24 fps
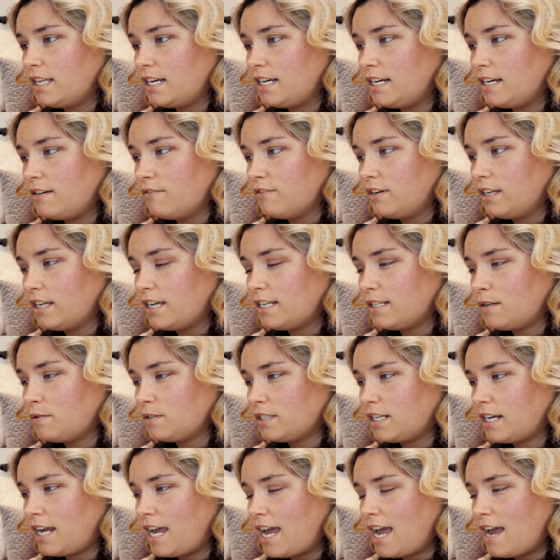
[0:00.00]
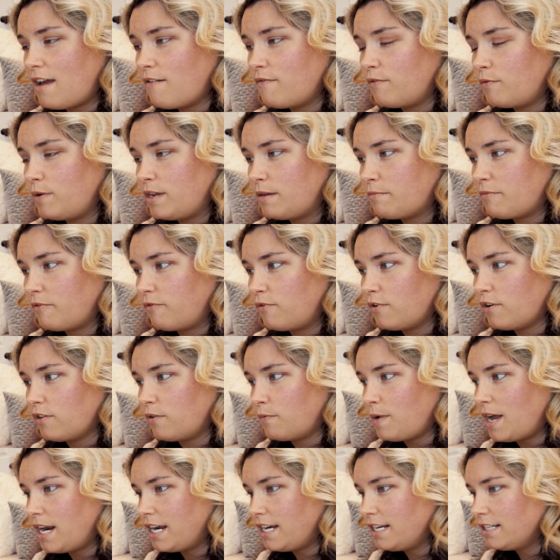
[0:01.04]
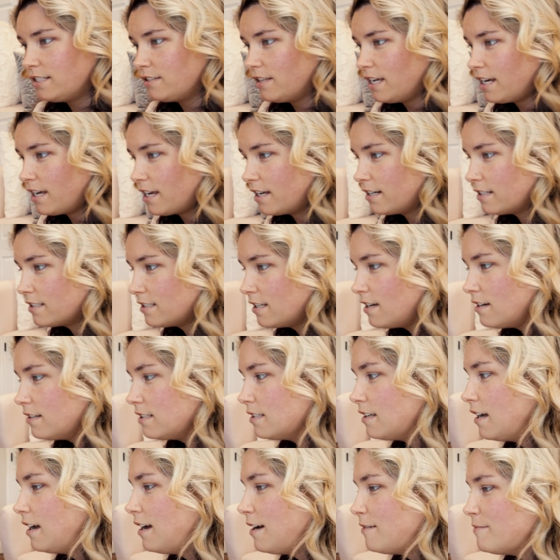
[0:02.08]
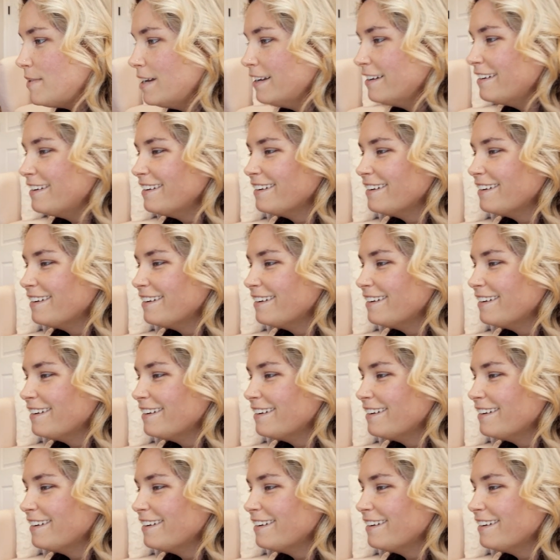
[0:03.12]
that I didn't realize I was going to have the week before the wedding. So that kind of sucked. Um,